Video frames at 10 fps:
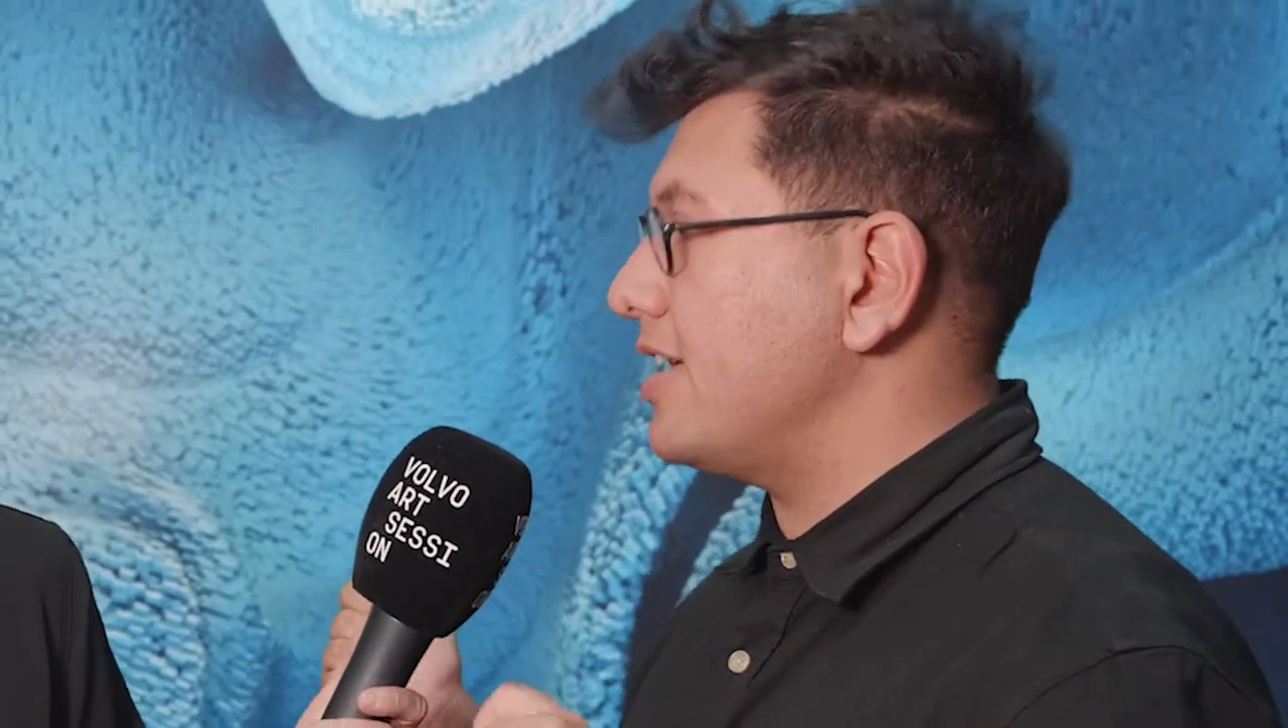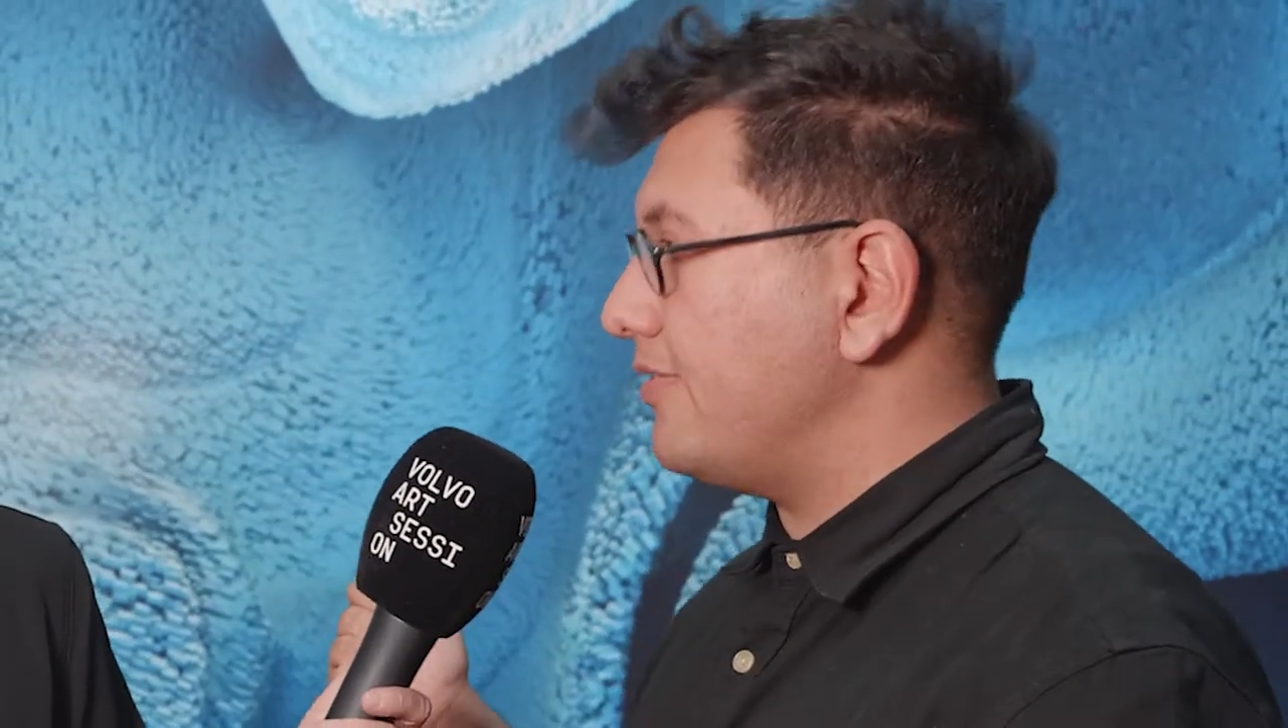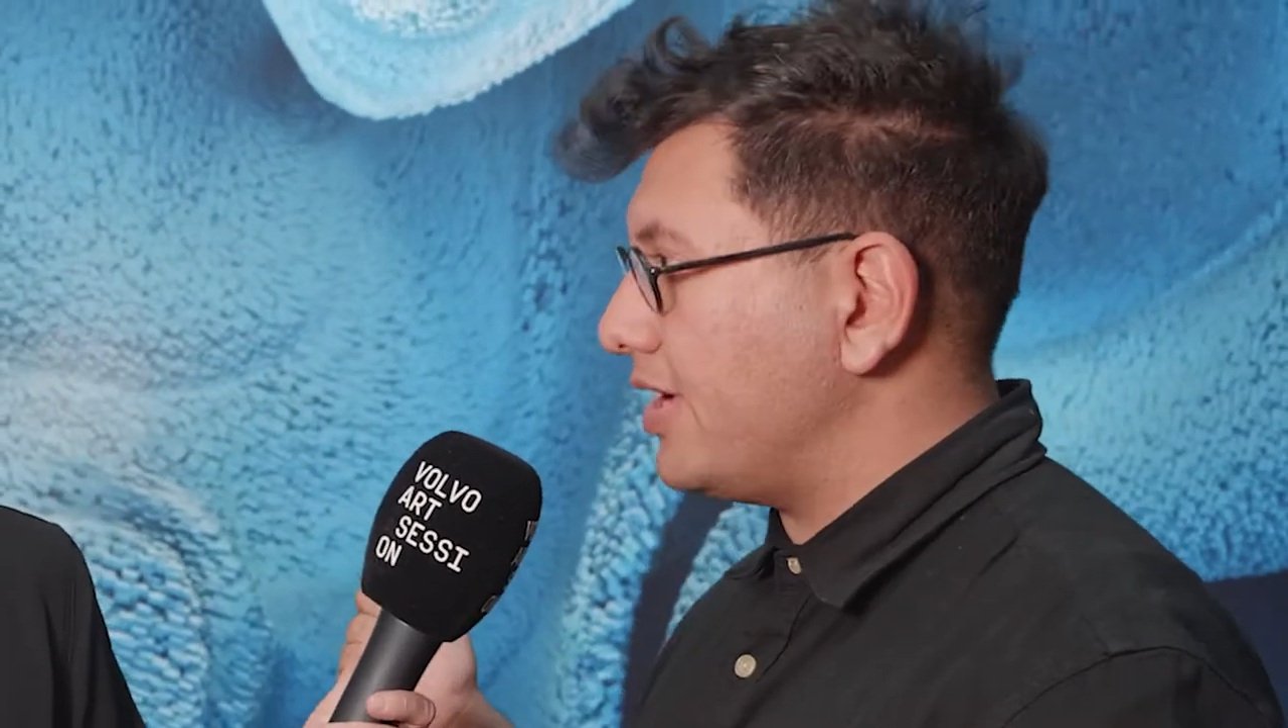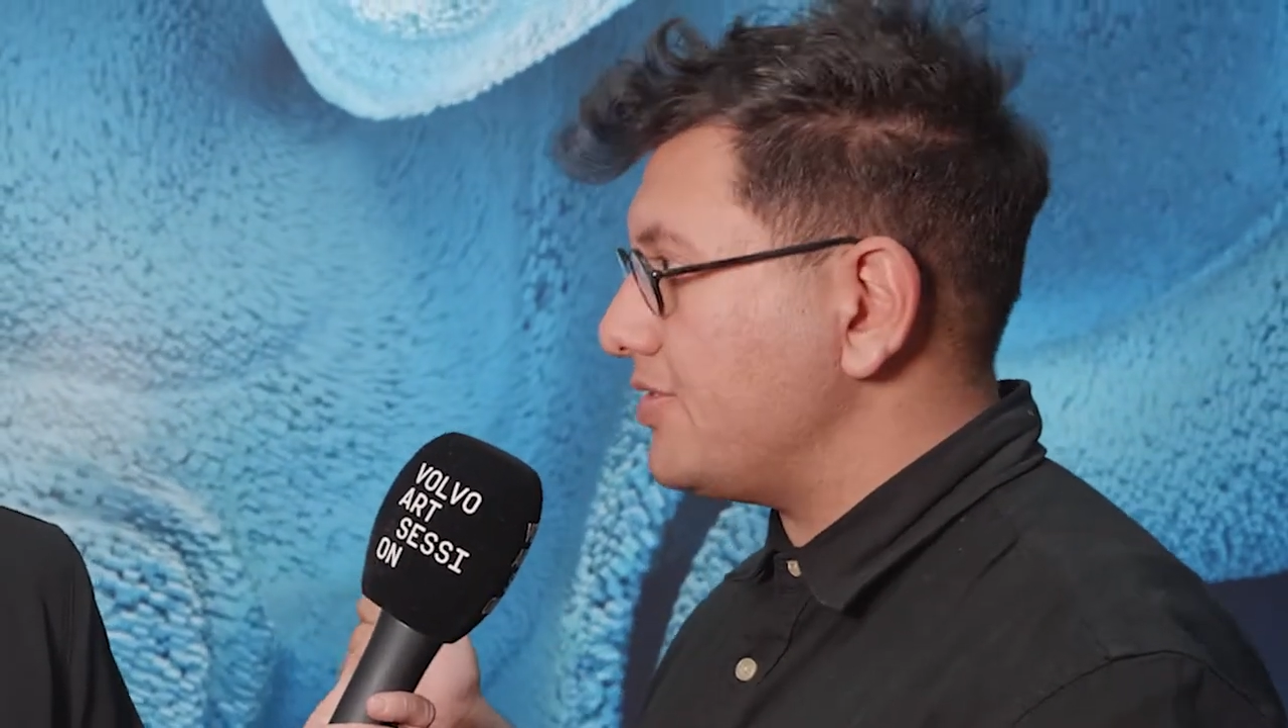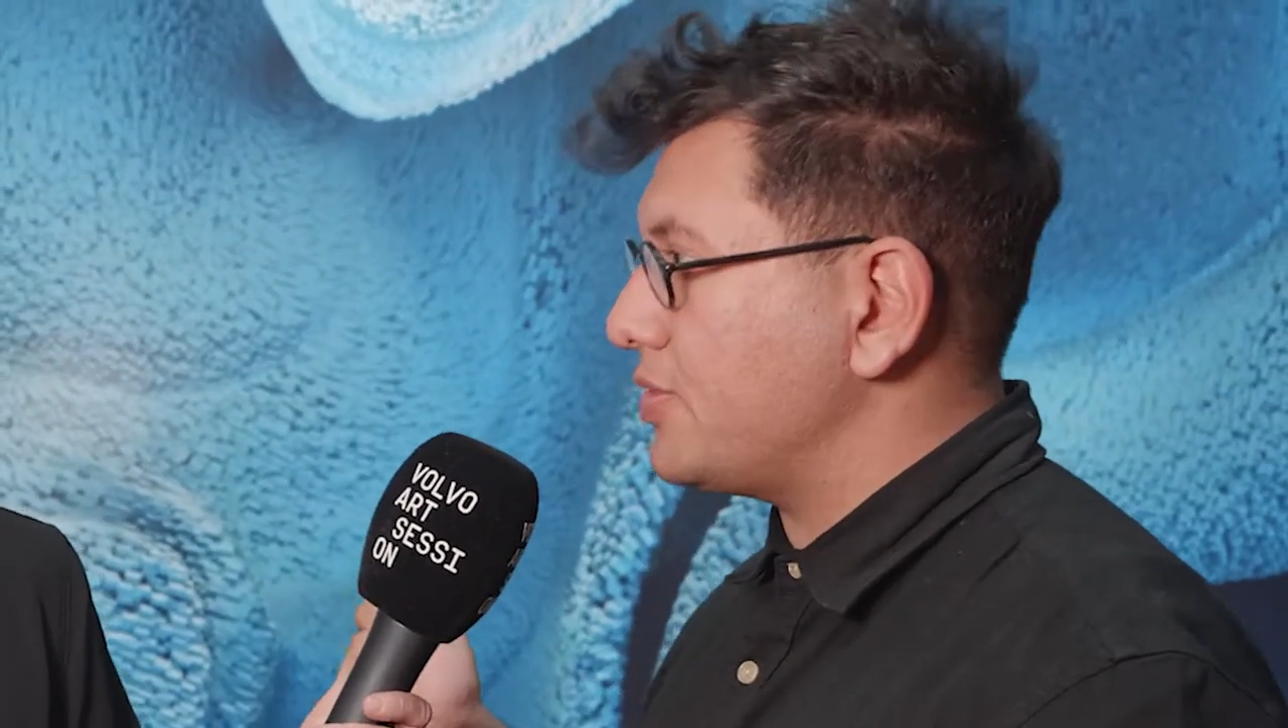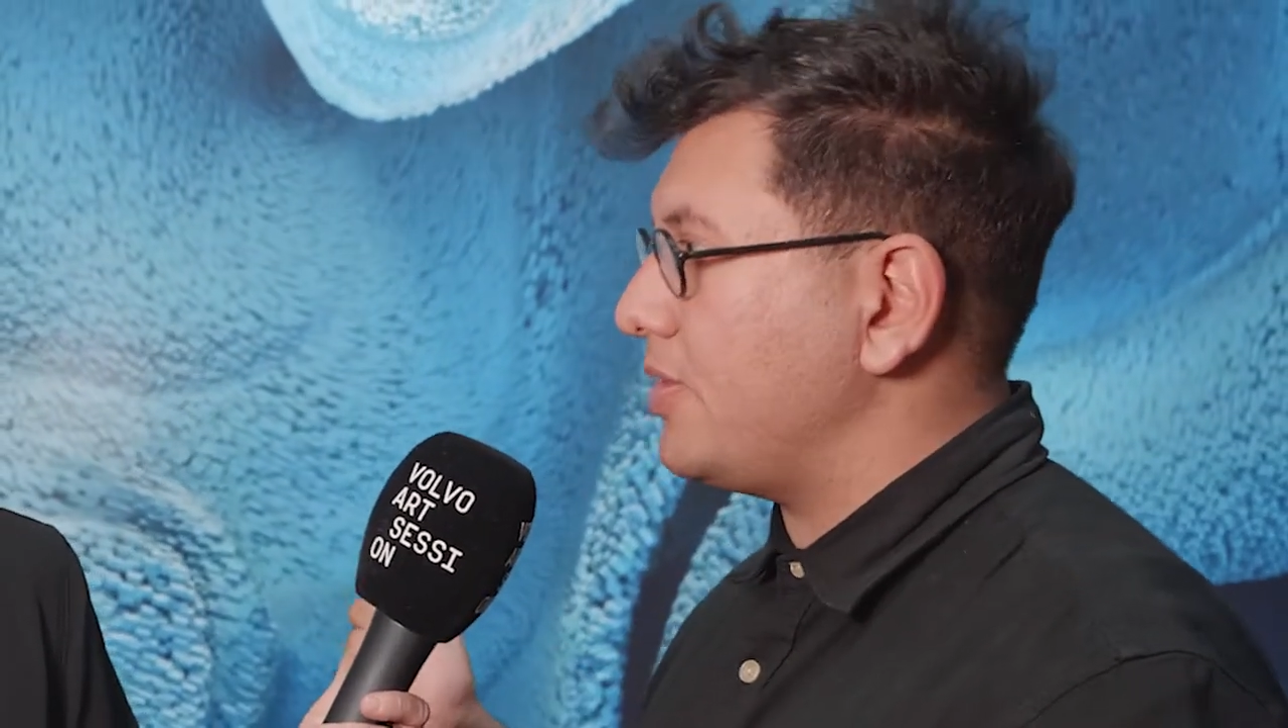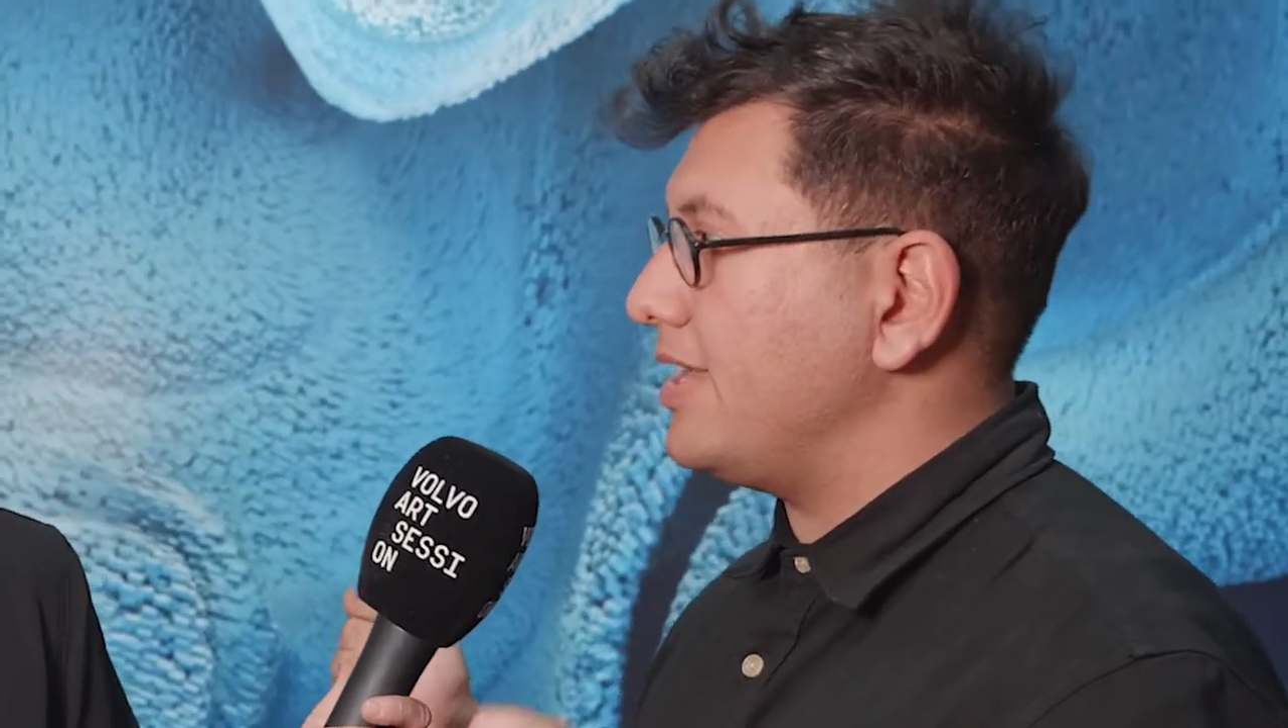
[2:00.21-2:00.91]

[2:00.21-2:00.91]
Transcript: San Francisco,